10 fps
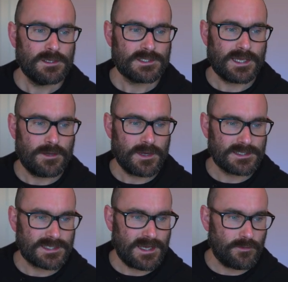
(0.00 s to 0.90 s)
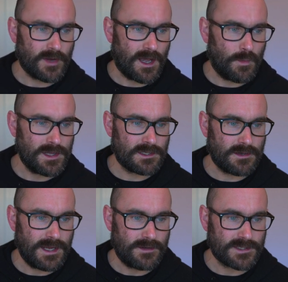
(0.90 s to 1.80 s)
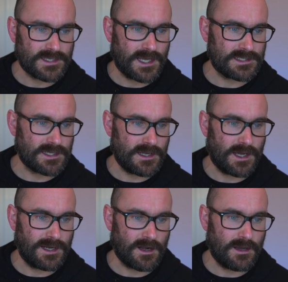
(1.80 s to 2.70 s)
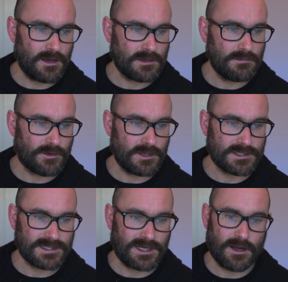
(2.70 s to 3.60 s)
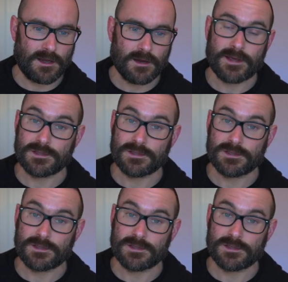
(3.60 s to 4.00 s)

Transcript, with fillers: So here we can see we've got our window here. It started at 9 o'clock through to 10 o'clock.